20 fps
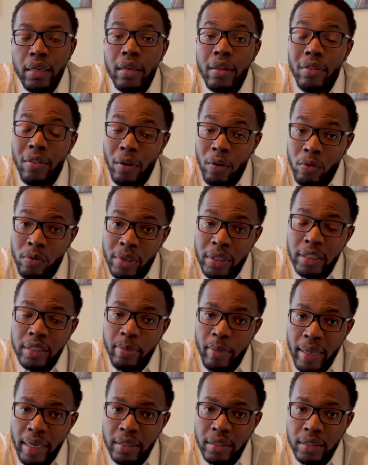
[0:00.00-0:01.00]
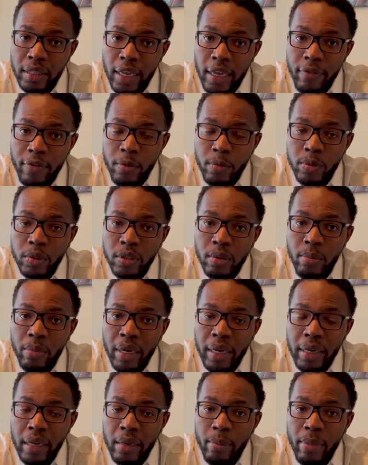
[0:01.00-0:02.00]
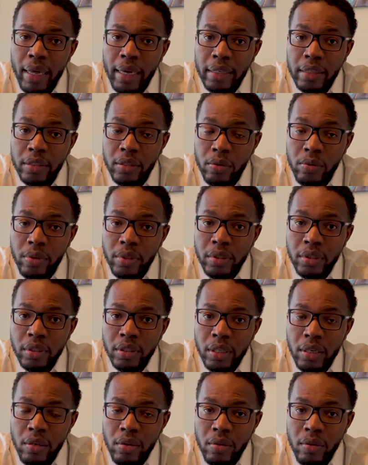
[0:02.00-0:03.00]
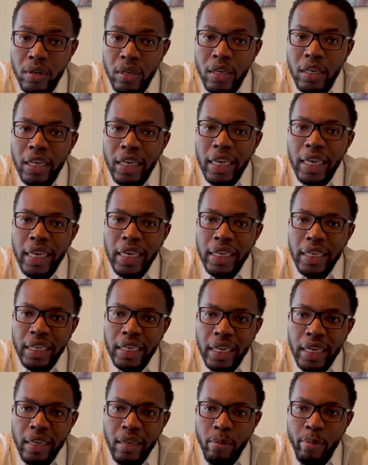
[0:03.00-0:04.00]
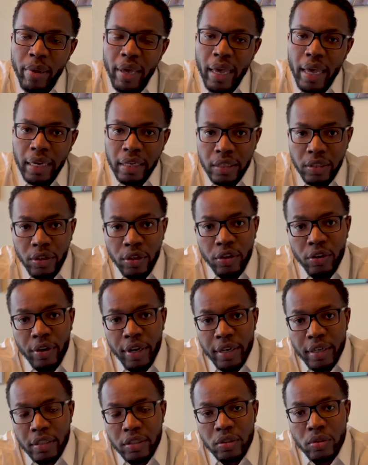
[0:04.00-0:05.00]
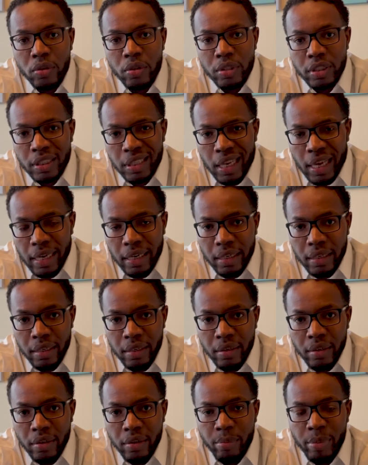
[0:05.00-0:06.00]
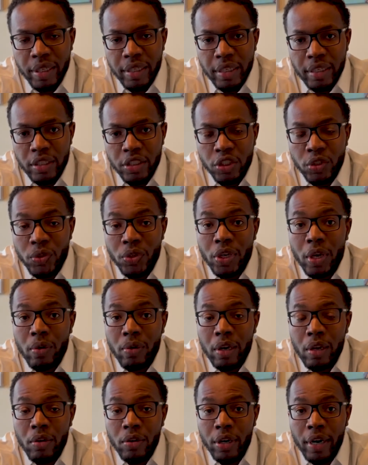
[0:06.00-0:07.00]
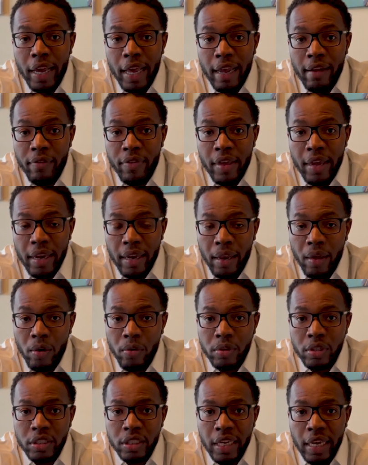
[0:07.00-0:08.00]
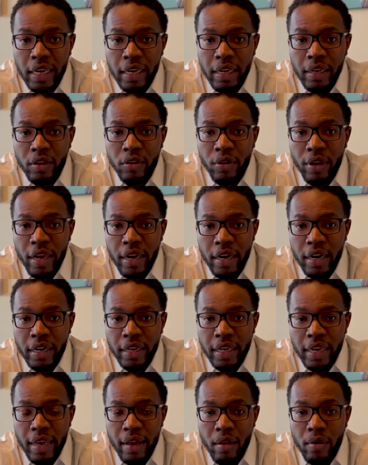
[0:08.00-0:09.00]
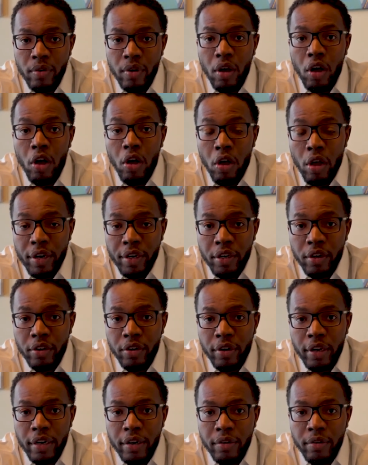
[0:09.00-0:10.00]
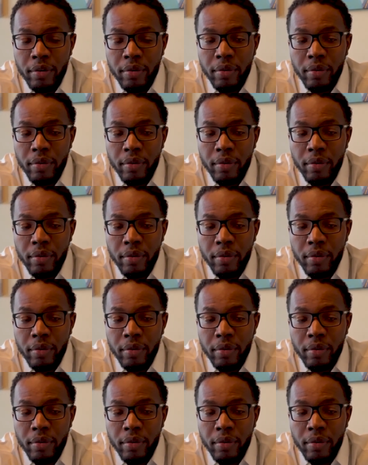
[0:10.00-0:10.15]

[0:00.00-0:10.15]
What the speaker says: Though this may save you some money by doing so, it can impact your credit score slightly because you no longer have that long-standing credit account on your credit